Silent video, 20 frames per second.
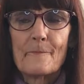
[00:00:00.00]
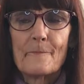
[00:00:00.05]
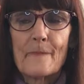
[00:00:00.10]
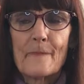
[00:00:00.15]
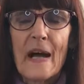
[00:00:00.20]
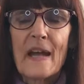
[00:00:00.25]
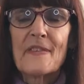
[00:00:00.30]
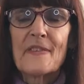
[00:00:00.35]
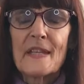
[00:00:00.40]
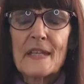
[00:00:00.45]

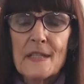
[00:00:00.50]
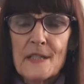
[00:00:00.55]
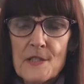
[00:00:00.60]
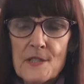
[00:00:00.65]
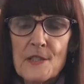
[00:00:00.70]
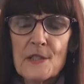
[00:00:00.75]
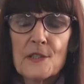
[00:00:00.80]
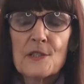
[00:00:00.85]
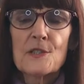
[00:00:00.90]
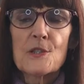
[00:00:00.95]
I think in a
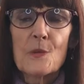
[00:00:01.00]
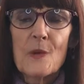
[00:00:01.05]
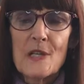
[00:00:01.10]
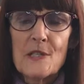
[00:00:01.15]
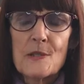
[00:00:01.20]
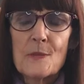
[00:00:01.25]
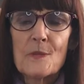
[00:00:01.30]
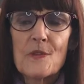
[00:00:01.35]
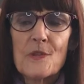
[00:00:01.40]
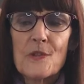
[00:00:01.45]

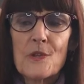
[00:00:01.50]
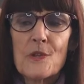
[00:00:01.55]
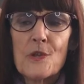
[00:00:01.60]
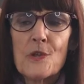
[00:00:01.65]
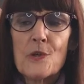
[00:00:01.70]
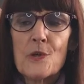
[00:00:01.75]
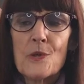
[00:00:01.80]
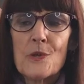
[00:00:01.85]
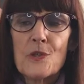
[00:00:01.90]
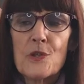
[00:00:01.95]
situation with
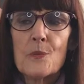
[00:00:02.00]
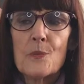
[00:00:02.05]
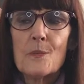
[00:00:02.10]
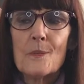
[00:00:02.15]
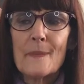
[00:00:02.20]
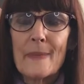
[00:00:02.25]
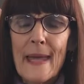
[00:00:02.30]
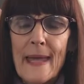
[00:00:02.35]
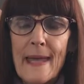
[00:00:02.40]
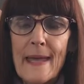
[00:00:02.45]
you, you
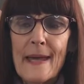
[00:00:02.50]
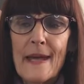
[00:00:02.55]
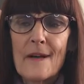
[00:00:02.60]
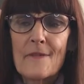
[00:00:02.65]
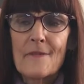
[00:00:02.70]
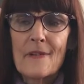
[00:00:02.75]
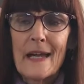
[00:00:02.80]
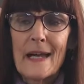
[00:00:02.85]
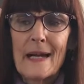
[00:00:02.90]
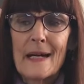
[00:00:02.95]
may
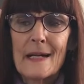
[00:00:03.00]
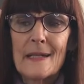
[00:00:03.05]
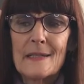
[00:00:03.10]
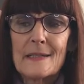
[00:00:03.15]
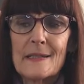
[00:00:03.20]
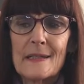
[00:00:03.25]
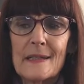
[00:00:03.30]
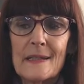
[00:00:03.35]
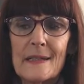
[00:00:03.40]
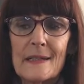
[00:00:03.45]
have had
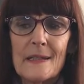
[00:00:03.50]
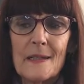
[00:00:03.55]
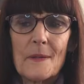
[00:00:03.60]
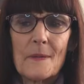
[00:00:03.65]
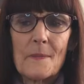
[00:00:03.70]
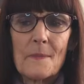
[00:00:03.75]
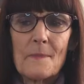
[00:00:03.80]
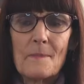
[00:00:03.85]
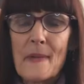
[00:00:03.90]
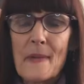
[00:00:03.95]

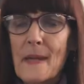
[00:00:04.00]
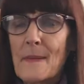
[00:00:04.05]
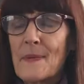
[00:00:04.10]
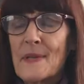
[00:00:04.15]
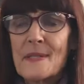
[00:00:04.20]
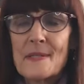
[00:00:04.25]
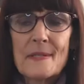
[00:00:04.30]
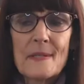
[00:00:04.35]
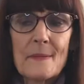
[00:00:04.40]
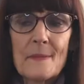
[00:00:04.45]
maybe
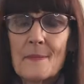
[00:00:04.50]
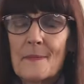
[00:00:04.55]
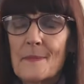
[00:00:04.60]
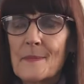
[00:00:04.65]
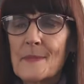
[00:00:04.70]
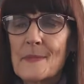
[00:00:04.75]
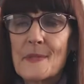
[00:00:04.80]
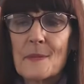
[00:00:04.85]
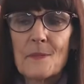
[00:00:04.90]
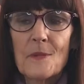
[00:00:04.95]
some
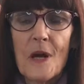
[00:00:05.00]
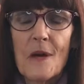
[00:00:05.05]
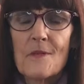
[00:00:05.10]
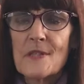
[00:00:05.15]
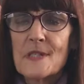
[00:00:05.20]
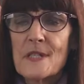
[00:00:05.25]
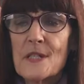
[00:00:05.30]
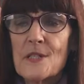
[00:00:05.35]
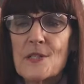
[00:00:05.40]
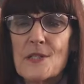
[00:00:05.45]

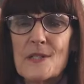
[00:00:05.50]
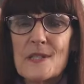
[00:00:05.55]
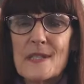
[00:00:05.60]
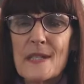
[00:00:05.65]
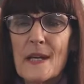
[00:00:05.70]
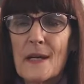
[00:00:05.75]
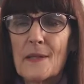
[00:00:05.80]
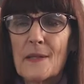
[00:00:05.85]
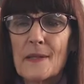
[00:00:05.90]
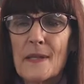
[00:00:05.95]
conversations
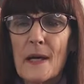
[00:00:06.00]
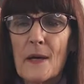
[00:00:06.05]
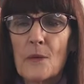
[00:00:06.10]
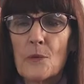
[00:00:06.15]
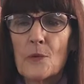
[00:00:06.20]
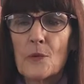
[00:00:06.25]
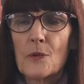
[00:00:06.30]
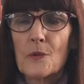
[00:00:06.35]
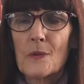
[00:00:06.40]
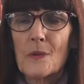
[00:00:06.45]
that
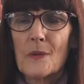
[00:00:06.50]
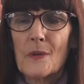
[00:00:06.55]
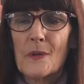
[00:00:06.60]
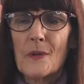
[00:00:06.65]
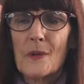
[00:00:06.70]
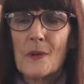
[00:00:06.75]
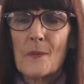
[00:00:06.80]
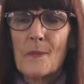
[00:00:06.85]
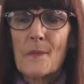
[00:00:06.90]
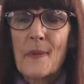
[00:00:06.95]
were
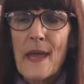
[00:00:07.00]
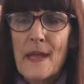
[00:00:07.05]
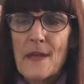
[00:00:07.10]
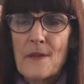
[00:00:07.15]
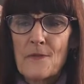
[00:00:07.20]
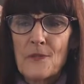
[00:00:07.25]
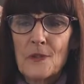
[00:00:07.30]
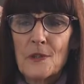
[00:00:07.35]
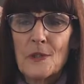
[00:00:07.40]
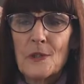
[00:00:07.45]

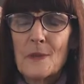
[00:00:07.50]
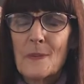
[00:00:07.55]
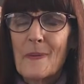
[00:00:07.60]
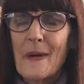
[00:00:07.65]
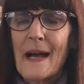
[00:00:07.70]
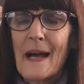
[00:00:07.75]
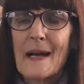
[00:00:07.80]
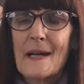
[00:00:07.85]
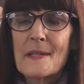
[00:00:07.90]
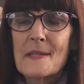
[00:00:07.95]
painful in the
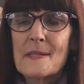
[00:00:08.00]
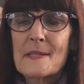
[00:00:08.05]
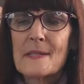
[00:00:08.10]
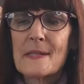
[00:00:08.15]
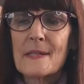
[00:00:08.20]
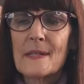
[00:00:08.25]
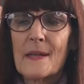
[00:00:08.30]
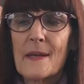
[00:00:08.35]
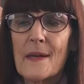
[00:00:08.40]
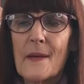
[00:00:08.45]
past,
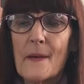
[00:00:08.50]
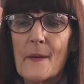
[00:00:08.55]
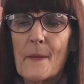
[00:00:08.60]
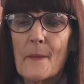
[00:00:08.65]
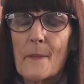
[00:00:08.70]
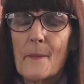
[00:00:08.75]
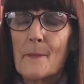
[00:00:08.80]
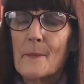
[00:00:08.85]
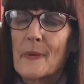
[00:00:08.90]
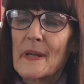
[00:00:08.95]

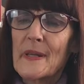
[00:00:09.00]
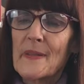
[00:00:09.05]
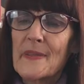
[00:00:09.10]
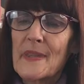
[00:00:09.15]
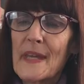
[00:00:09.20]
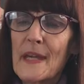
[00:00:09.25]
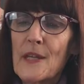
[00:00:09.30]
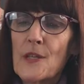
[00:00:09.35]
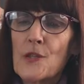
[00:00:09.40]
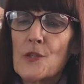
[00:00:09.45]
but
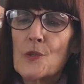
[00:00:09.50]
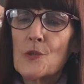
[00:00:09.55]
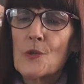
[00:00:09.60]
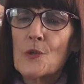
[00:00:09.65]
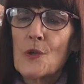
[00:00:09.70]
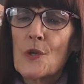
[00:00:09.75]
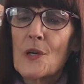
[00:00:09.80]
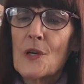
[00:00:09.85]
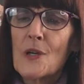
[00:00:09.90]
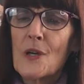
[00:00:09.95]
that you
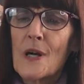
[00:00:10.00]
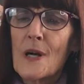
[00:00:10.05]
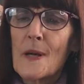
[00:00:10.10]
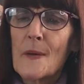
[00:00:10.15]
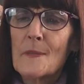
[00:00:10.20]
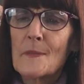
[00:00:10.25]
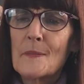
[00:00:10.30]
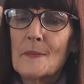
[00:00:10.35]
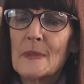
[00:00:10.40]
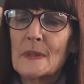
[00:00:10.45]
are
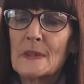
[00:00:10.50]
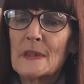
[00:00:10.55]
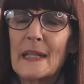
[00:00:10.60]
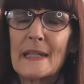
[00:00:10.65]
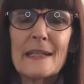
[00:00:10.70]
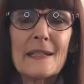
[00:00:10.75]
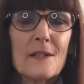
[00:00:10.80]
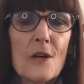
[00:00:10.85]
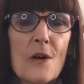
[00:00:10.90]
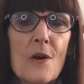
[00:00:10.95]

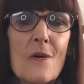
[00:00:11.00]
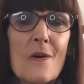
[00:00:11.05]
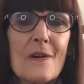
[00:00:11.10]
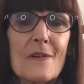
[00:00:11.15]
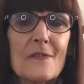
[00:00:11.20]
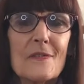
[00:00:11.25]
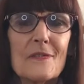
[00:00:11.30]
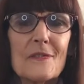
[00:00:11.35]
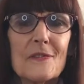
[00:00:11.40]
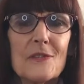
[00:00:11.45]
letting go of.